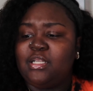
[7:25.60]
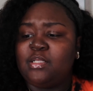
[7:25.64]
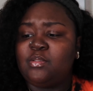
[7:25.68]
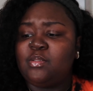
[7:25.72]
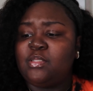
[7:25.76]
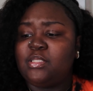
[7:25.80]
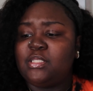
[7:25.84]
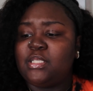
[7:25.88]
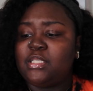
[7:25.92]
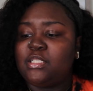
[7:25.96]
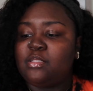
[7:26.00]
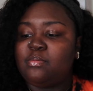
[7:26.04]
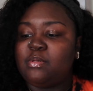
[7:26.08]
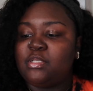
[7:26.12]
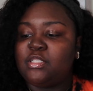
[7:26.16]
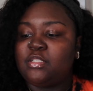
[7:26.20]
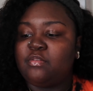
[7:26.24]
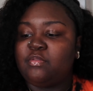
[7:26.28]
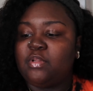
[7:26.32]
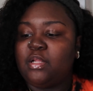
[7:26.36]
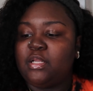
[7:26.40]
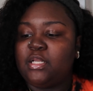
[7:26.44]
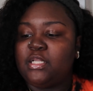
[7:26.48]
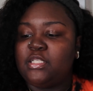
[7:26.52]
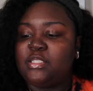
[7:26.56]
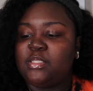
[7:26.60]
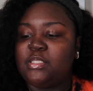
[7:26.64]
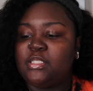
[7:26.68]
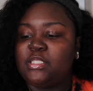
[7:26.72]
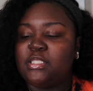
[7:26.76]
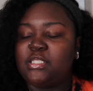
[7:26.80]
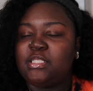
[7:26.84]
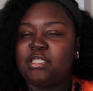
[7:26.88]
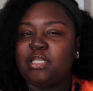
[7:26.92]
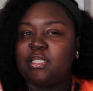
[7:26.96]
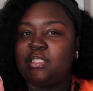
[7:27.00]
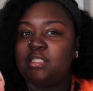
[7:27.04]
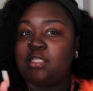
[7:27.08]
this is expensive though this
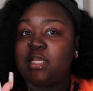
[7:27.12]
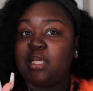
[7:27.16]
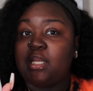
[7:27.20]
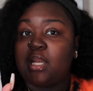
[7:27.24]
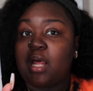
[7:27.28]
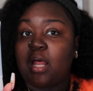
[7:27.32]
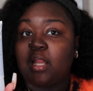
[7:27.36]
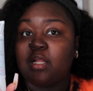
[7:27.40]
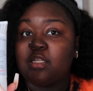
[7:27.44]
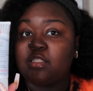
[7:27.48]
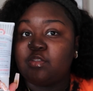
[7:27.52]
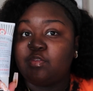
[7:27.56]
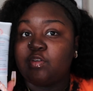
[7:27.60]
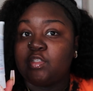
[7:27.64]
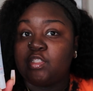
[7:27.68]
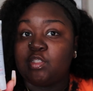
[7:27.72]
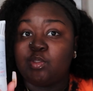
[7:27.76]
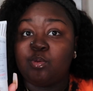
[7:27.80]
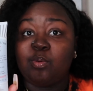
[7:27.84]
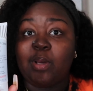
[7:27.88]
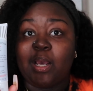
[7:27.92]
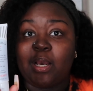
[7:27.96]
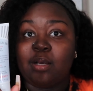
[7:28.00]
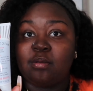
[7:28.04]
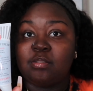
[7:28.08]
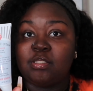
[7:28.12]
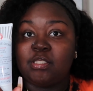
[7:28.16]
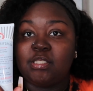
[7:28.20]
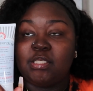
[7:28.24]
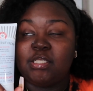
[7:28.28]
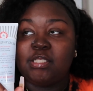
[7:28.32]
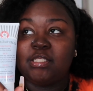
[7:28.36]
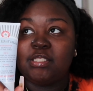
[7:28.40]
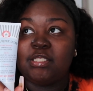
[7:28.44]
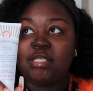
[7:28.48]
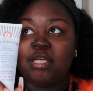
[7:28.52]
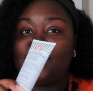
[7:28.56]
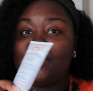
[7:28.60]
is 16 dollars for two
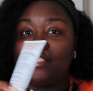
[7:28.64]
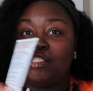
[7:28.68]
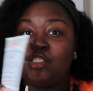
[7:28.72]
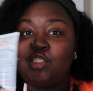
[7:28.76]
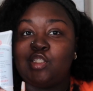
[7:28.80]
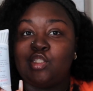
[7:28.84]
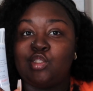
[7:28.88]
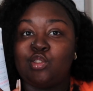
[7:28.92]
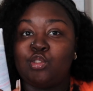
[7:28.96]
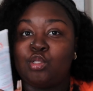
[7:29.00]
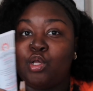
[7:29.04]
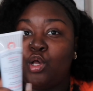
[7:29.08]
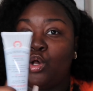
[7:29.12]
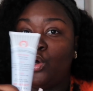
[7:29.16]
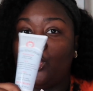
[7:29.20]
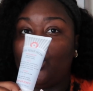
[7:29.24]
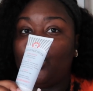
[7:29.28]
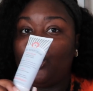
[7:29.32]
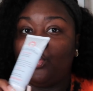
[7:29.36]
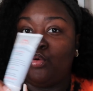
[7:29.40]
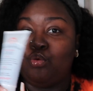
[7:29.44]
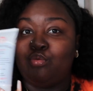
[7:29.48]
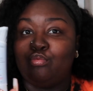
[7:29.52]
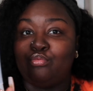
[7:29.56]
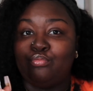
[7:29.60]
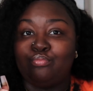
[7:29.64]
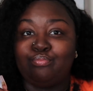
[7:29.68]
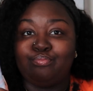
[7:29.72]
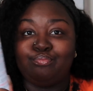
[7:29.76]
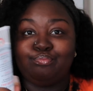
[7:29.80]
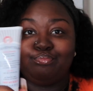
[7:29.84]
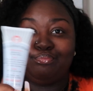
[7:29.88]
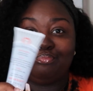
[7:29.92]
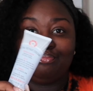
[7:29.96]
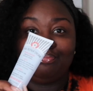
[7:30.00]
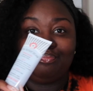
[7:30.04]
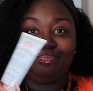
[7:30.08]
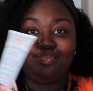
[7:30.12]
ounces so
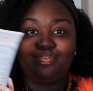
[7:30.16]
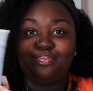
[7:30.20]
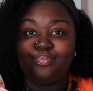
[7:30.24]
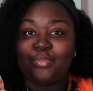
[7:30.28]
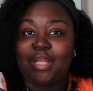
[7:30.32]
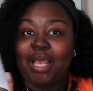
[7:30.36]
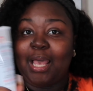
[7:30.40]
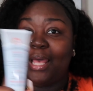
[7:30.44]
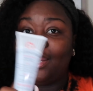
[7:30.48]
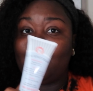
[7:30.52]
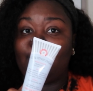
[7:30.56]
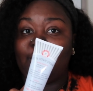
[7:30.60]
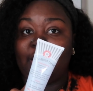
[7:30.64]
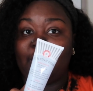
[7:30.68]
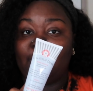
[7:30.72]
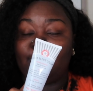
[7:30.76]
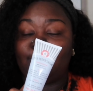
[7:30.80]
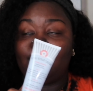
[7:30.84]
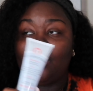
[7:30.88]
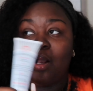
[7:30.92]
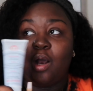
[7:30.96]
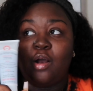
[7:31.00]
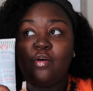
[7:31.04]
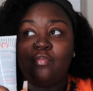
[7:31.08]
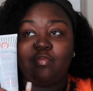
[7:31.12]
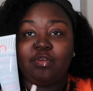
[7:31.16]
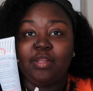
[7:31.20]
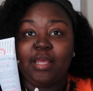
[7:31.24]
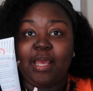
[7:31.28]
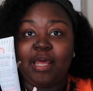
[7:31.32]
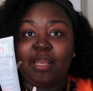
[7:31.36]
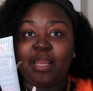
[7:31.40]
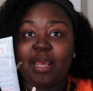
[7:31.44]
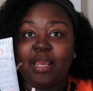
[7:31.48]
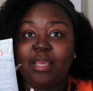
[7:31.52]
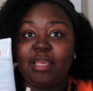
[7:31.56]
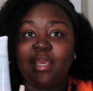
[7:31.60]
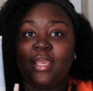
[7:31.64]
mm, i don't know hopefully i
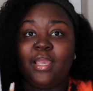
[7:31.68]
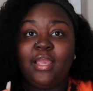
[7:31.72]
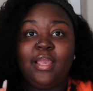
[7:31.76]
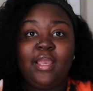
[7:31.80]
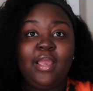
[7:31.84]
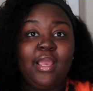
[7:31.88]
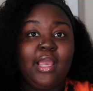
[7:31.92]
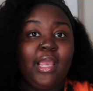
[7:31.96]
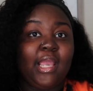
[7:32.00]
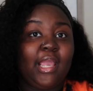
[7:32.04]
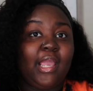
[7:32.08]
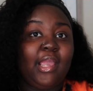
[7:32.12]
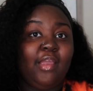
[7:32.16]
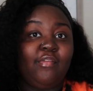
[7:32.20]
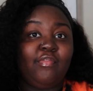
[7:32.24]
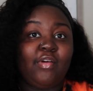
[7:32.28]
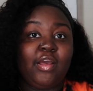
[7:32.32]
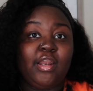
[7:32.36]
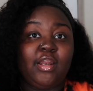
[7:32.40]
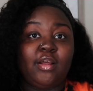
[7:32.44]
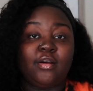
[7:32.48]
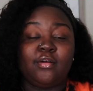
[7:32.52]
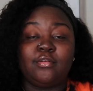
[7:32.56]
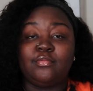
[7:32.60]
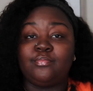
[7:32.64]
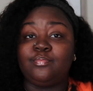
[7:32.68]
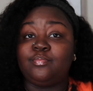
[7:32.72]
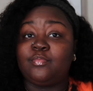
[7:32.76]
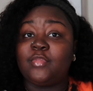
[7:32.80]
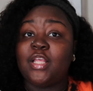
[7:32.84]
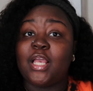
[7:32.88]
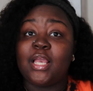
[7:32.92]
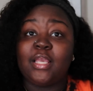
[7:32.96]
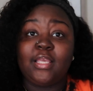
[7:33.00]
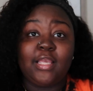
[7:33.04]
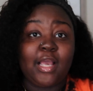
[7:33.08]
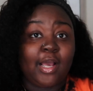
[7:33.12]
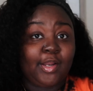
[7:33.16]
like it if i don't
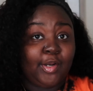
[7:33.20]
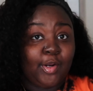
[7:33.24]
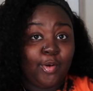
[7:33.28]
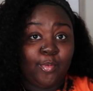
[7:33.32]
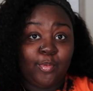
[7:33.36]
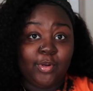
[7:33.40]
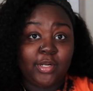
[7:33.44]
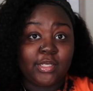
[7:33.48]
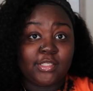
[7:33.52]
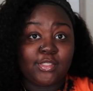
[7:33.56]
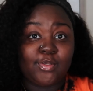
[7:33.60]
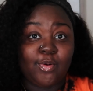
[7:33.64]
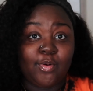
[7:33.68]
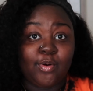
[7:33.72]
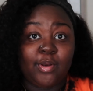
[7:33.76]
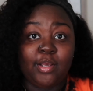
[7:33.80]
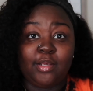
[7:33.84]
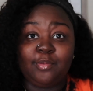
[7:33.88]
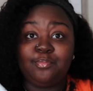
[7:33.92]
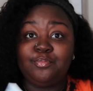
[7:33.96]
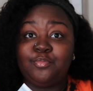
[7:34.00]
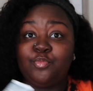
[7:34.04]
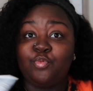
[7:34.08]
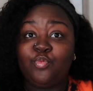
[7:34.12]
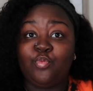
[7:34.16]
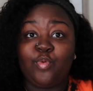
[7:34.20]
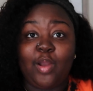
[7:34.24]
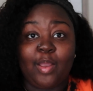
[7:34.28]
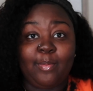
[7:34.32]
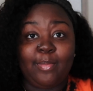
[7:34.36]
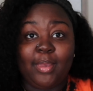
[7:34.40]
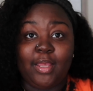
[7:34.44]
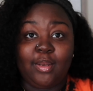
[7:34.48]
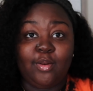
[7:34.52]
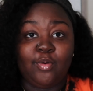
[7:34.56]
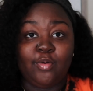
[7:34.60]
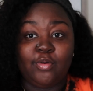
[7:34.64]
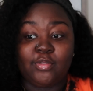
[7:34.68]
y'all know where it's going right
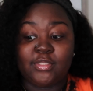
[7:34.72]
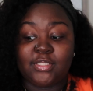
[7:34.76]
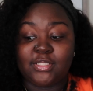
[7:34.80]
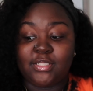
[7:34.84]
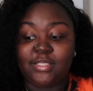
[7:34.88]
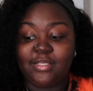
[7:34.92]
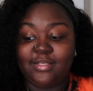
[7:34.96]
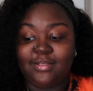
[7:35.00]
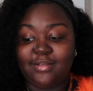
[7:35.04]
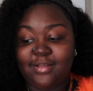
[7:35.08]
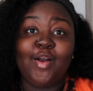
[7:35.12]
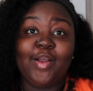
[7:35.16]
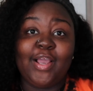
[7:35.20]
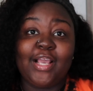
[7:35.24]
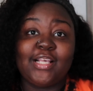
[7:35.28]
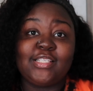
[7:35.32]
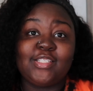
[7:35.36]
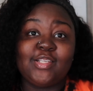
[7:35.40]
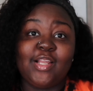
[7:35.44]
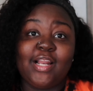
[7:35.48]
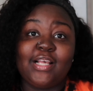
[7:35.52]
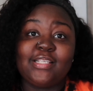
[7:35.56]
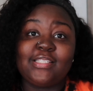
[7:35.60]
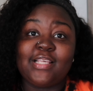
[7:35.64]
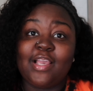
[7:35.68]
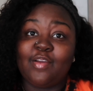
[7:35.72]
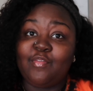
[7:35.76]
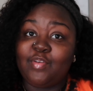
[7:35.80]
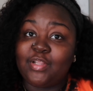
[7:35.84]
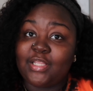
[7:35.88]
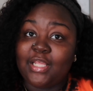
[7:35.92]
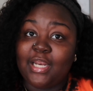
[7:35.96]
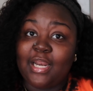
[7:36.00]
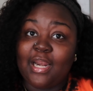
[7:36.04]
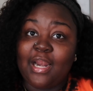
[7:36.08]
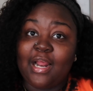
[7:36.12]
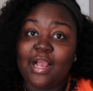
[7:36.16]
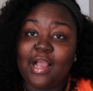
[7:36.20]
back to Ulta. Okay, so that's
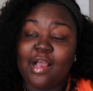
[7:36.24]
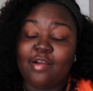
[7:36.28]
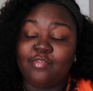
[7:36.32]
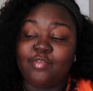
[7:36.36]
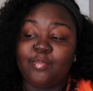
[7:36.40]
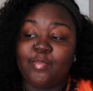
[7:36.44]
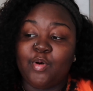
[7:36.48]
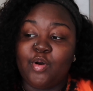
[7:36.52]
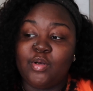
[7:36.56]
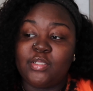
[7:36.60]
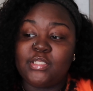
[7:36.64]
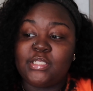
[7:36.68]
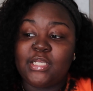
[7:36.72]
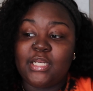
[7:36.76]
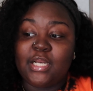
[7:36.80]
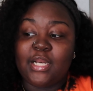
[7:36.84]
everything that I got from Ulta.